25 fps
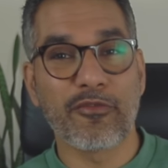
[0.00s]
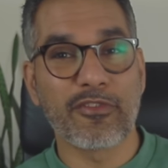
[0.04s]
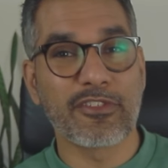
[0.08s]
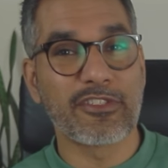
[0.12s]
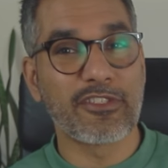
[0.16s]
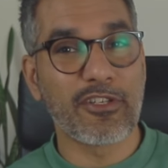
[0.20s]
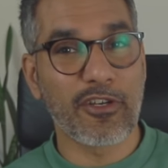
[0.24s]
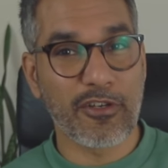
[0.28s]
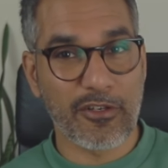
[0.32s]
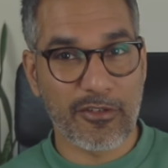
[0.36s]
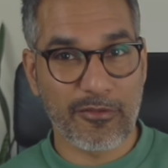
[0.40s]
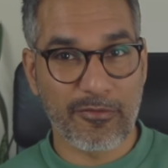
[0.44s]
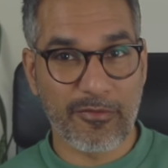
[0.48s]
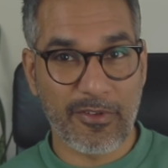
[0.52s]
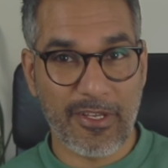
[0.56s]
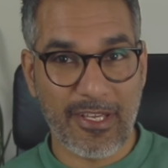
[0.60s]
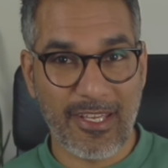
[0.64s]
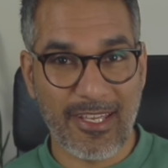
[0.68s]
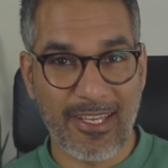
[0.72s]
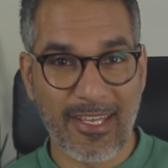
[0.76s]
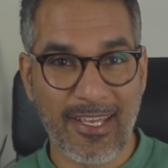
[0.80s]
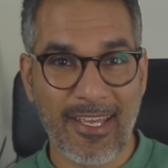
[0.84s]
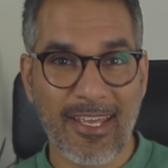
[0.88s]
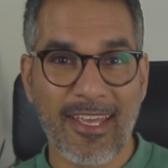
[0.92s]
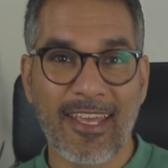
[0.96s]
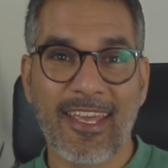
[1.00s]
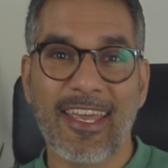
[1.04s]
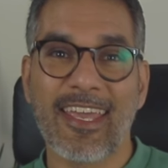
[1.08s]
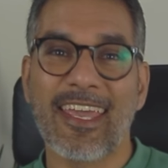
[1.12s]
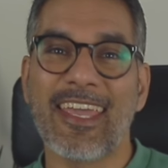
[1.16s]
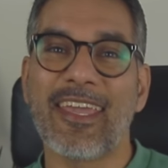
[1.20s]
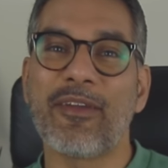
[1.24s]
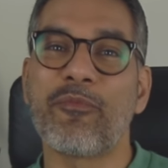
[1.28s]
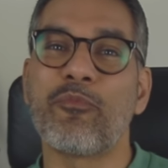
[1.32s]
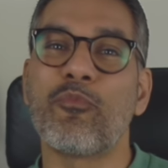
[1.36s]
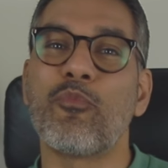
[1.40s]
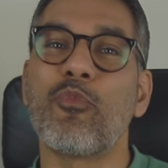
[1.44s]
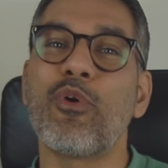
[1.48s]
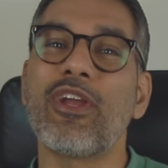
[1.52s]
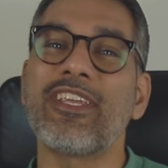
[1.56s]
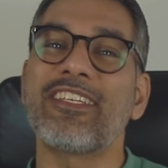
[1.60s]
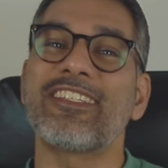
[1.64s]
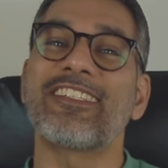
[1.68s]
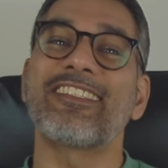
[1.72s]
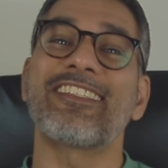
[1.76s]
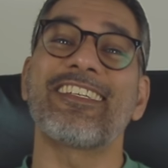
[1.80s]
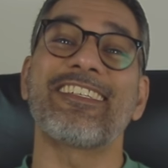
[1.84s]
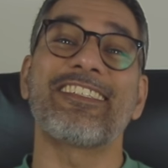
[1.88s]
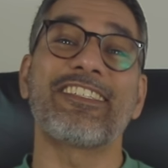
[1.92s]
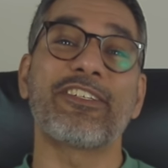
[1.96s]
photography. In
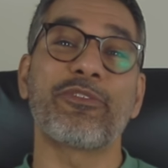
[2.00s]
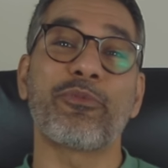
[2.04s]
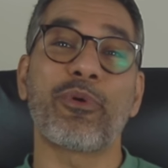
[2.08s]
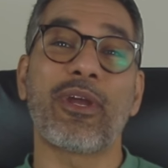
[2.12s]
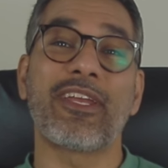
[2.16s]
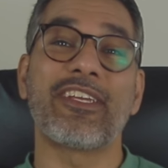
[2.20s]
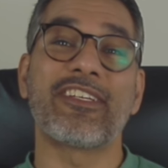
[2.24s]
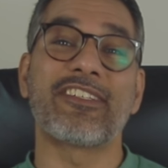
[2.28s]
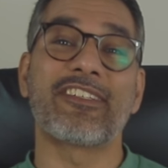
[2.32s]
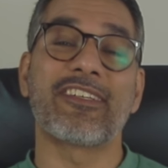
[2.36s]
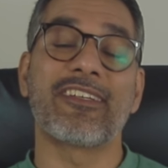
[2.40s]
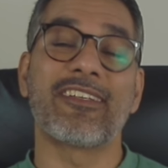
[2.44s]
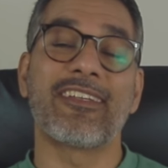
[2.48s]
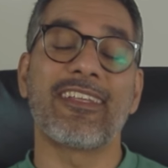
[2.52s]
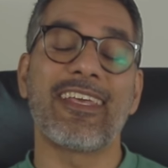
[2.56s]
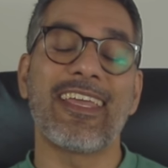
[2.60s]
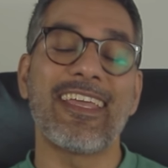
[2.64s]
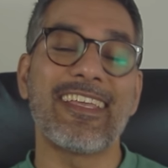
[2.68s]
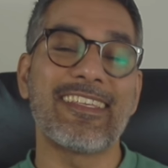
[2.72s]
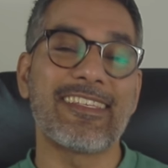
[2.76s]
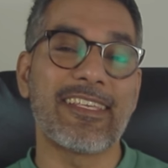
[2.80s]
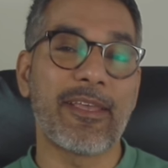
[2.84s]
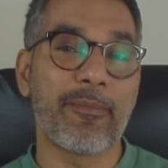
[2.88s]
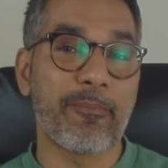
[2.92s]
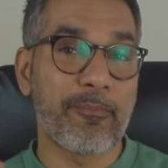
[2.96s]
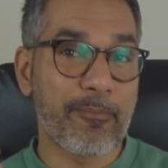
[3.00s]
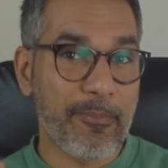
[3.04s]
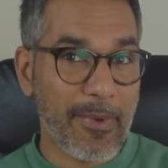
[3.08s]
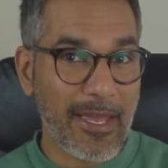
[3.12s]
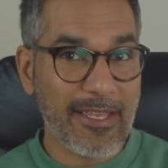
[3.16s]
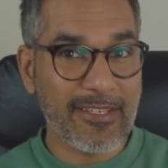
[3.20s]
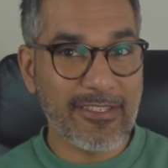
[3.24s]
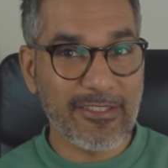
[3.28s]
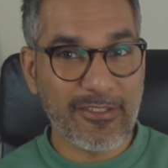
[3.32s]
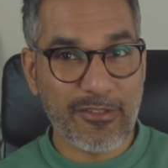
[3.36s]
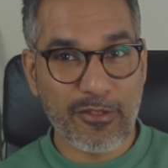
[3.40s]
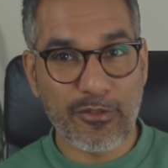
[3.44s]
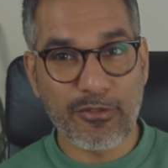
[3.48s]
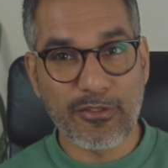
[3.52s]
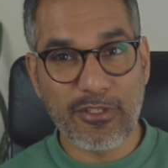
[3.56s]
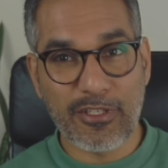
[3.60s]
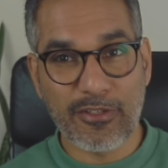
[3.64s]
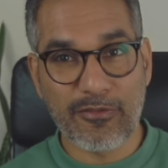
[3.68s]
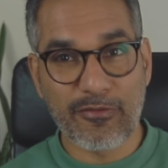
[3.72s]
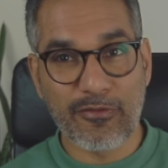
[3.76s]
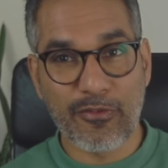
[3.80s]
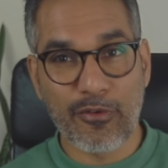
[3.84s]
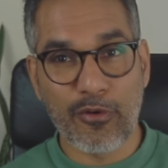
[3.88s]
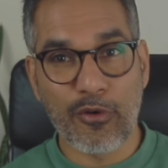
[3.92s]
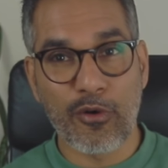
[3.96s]
which situation is it best
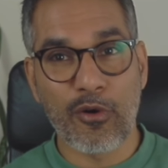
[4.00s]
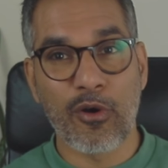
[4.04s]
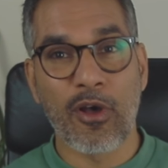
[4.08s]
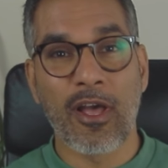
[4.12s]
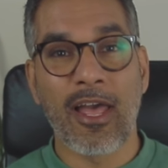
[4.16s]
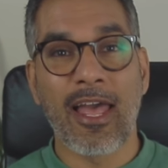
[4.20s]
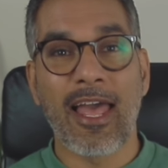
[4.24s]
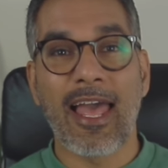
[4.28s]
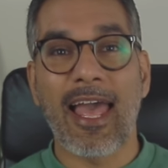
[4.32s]
suited for,